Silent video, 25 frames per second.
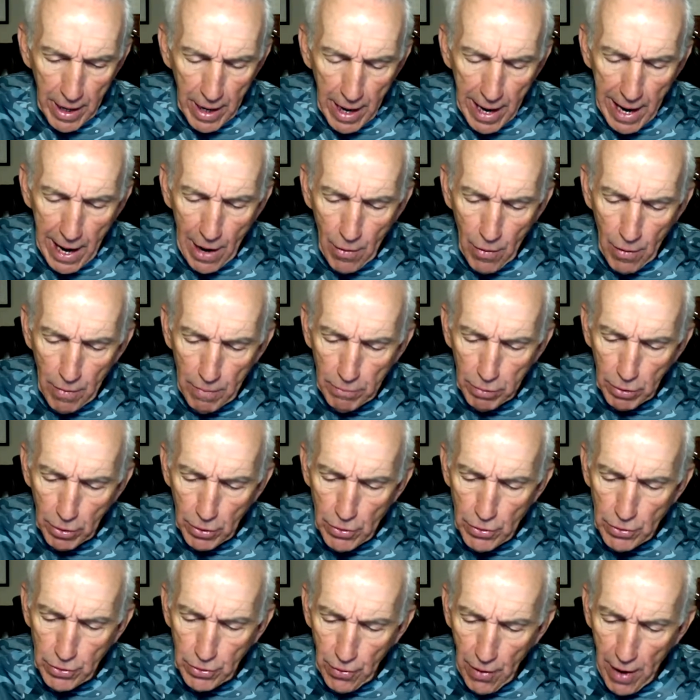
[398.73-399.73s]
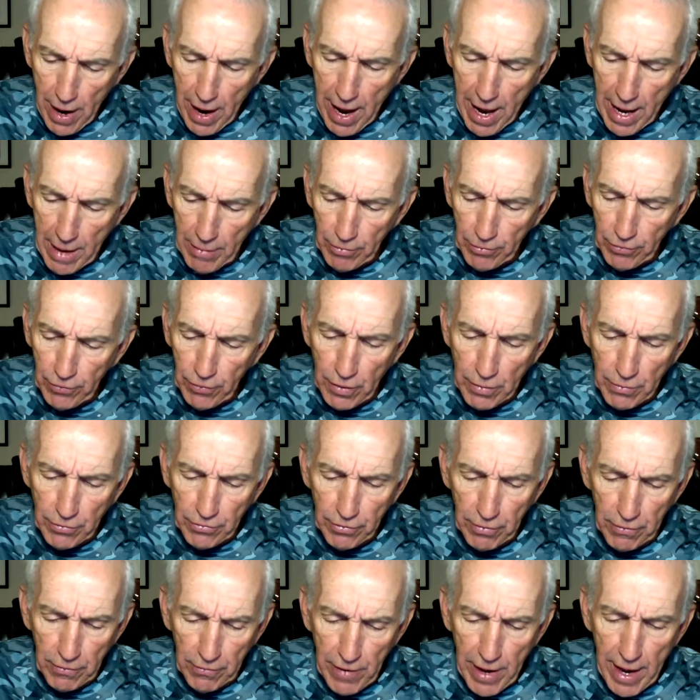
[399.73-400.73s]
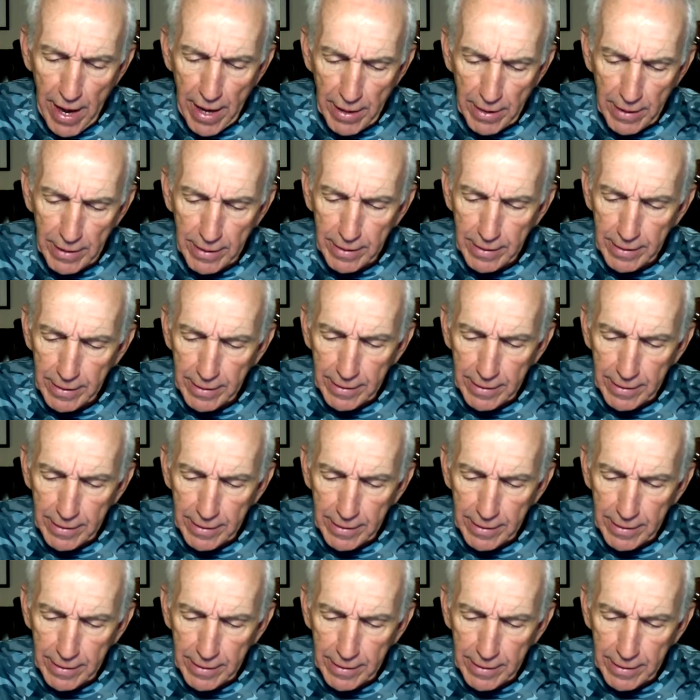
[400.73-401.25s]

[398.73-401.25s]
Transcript: our blue crabs from Savannah?